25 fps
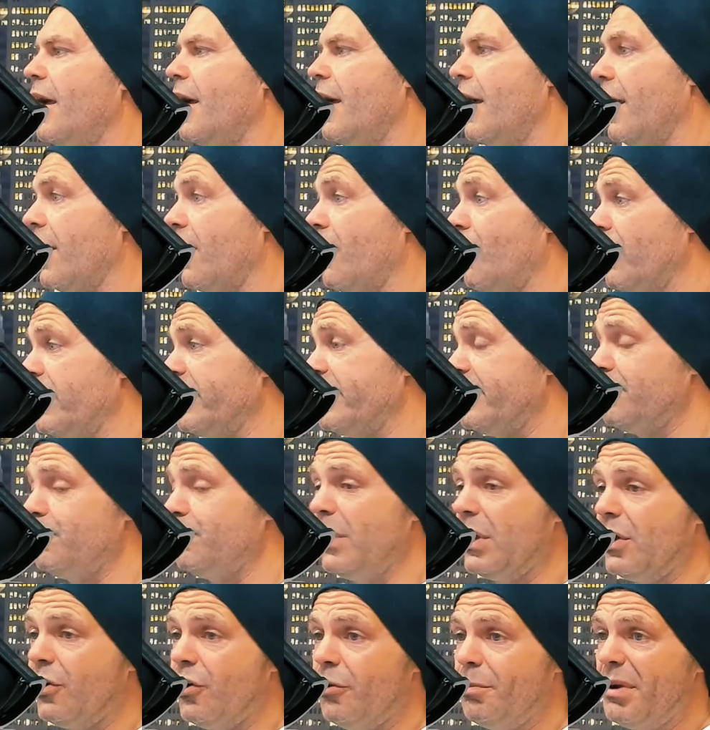Of course, we
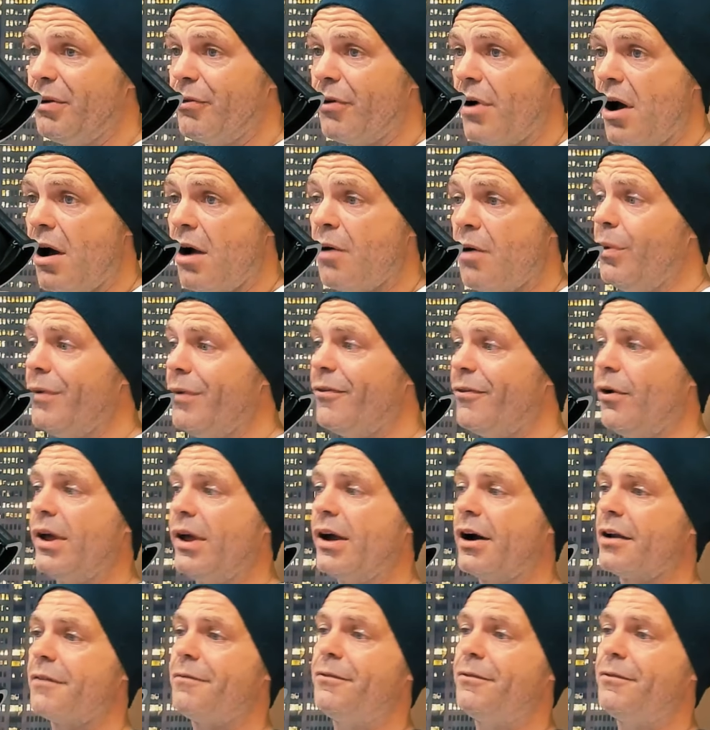could be wrong. We've only got a few